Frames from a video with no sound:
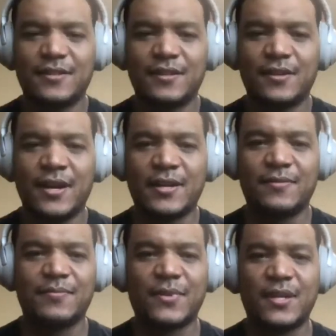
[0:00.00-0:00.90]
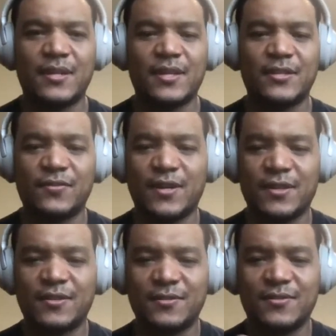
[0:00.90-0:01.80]
All right. Thanks,
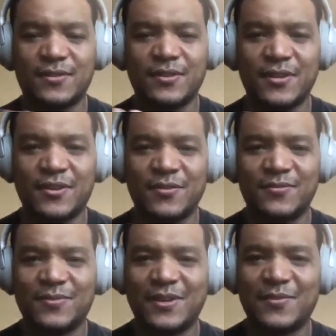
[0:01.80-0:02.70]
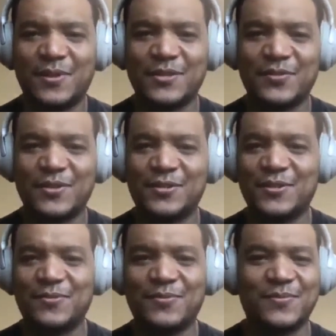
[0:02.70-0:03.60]
Ravant. There you go. Round of applause for you
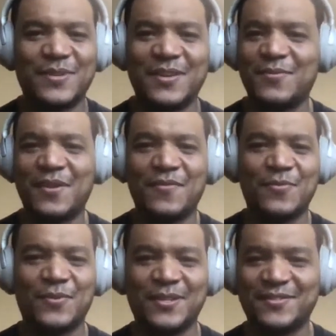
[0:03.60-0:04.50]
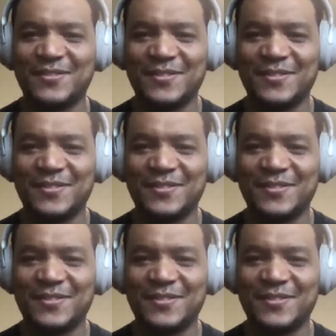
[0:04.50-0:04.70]
too. We give them to everyone.